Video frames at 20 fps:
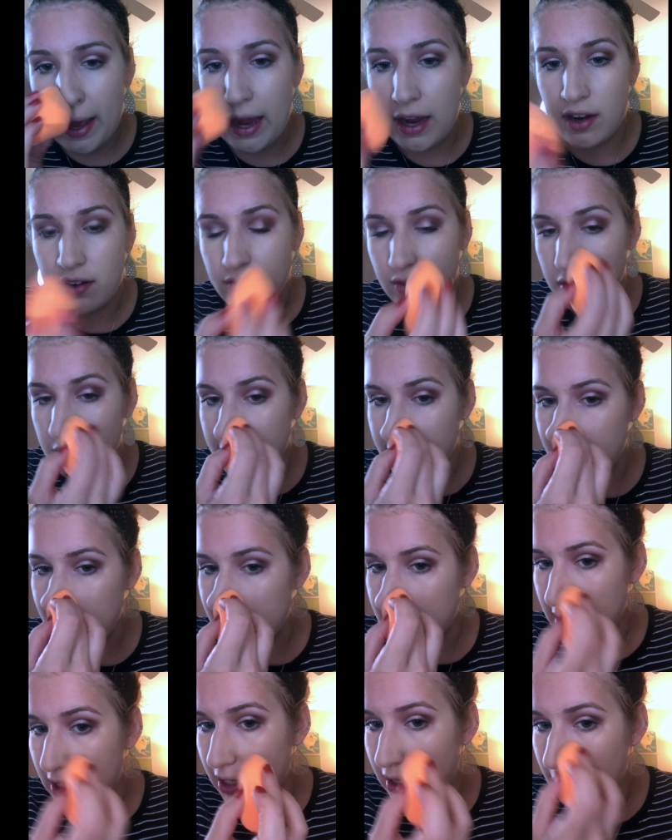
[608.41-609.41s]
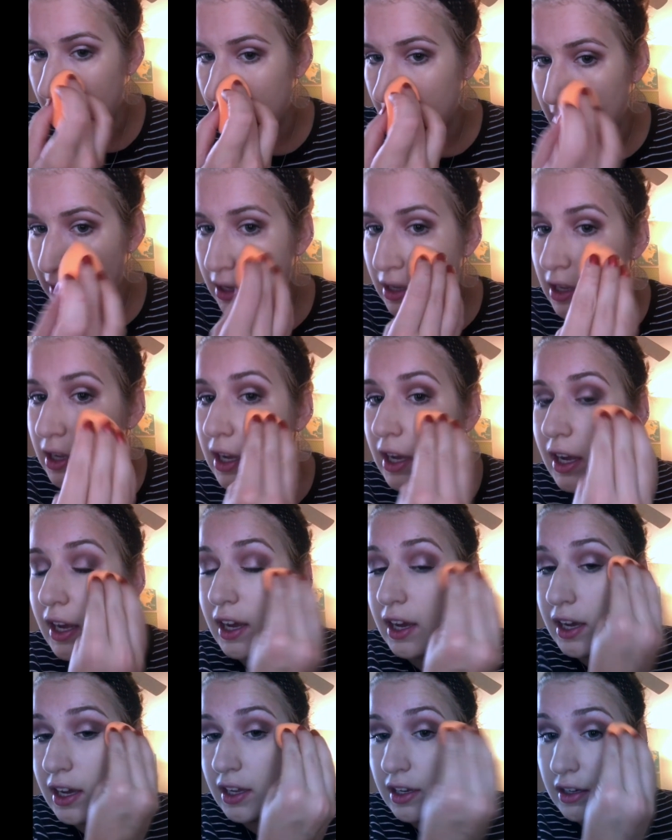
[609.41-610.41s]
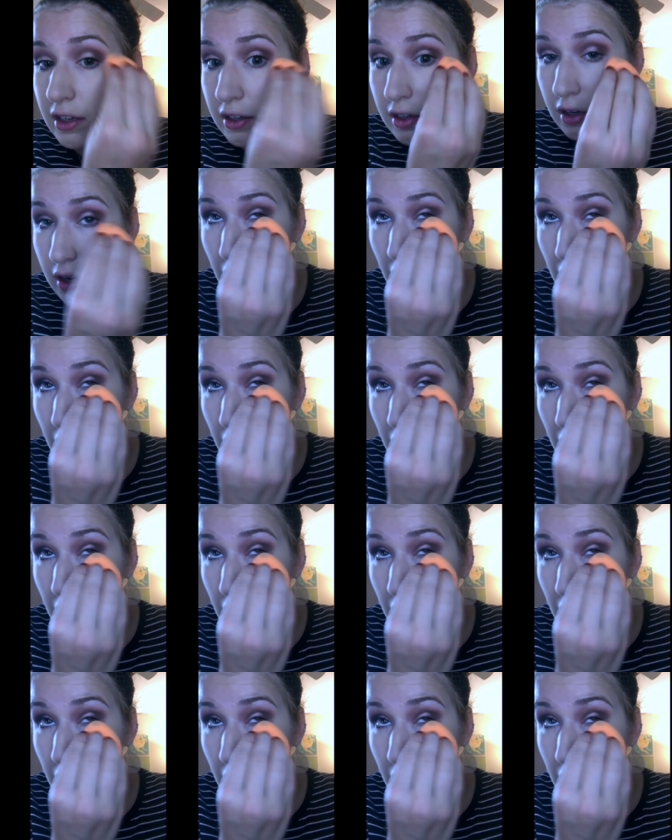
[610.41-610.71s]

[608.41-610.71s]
I have rosacea and